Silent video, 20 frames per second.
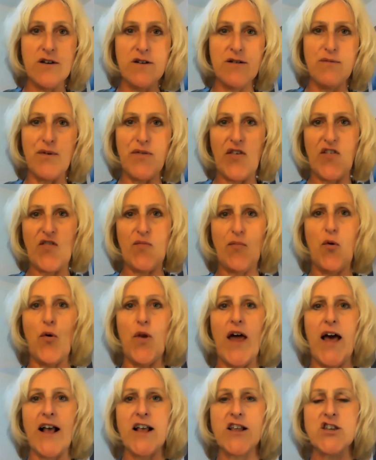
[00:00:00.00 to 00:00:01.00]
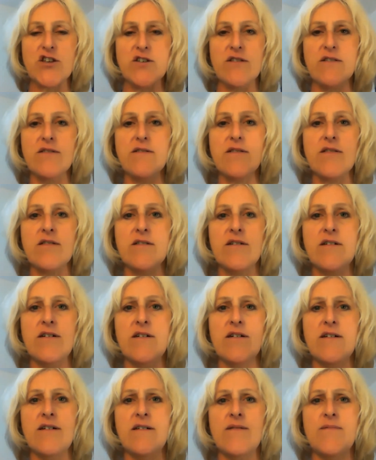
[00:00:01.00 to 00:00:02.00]
with the small actions,
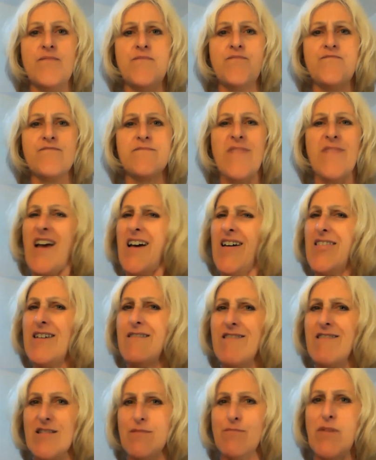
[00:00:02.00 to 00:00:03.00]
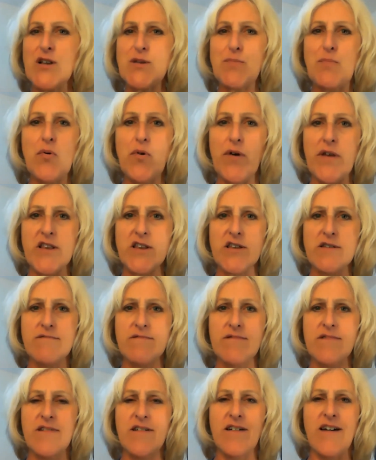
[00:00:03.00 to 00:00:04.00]
there isn't much point
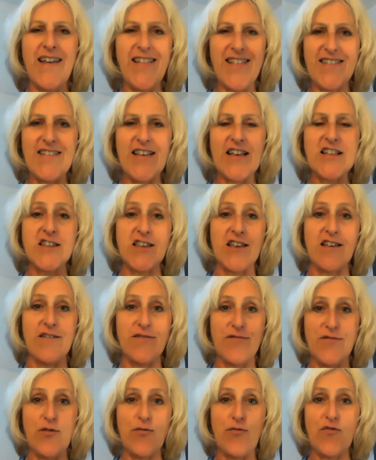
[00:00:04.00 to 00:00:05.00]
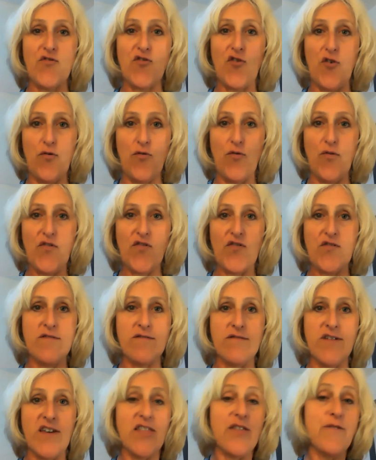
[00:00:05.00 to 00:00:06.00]
in setting those goals
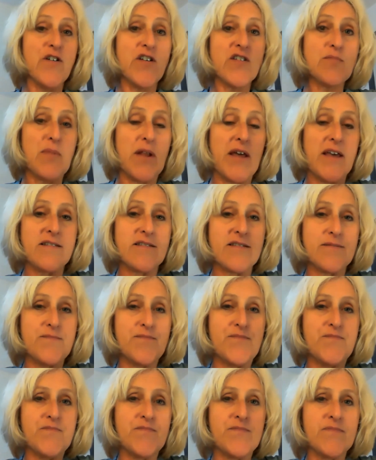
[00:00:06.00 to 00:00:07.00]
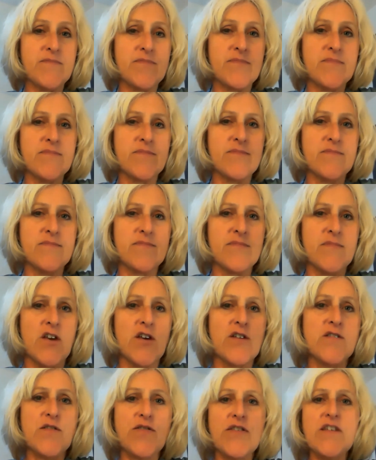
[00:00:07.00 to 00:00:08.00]
in the first place.
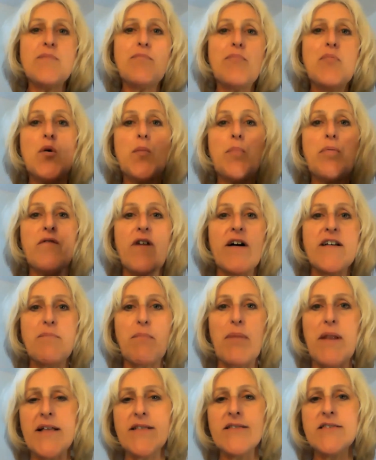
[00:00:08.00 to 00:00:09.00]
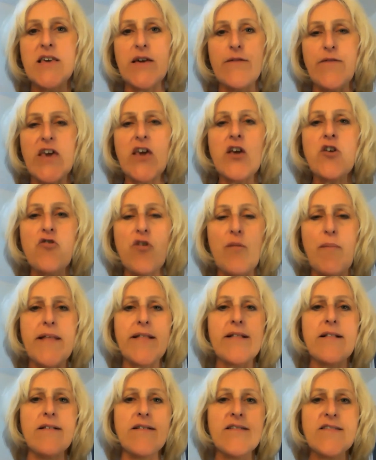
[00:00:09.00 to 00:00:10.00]
So this book provides plenty of
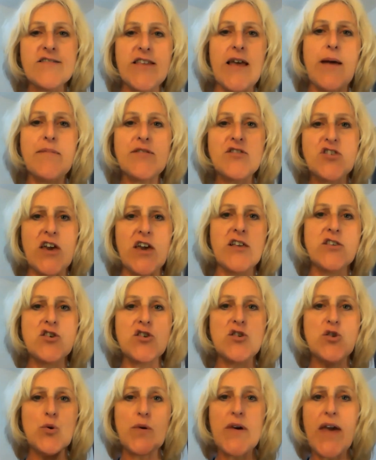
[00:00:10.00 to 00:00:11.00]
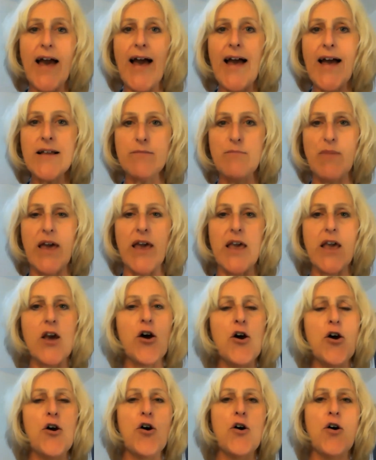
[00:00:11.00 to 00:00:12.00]
incremental step changes you can make
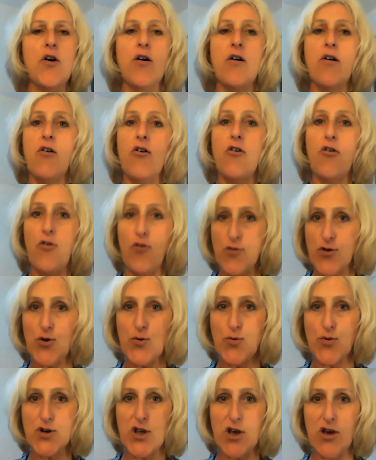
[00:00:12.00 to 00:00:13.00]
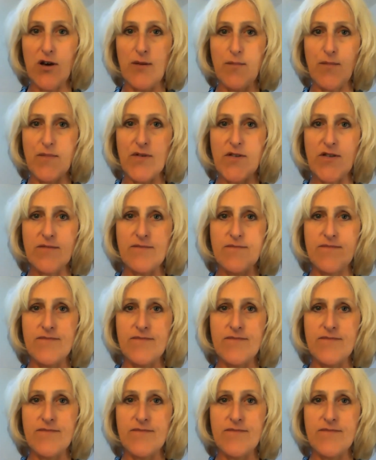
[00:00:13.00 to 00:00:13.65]
on your terms.